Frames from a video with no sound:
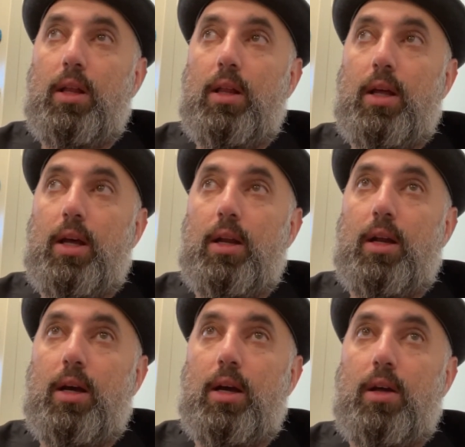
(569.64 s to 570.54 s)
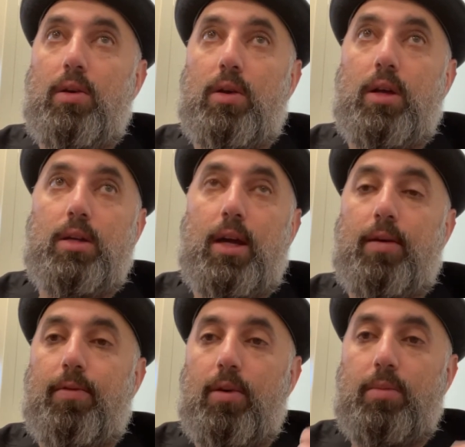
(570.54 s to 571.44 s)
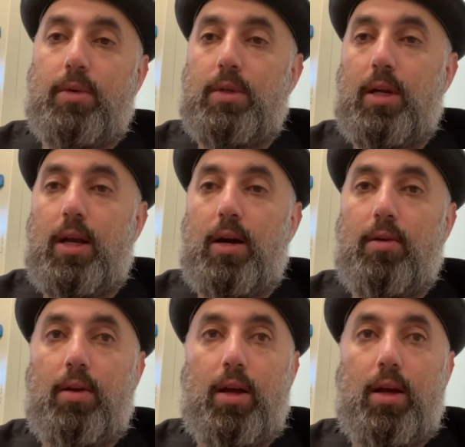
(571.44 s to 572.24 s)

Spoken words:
then you can take 4% out